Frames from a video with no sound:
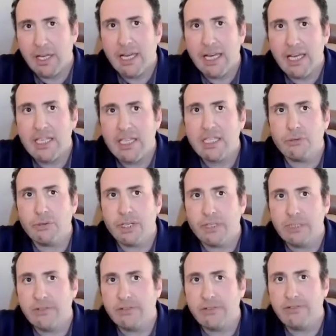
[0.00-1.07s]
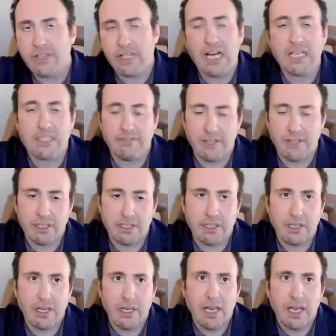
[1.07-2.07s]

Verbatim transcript: history, different philosophies,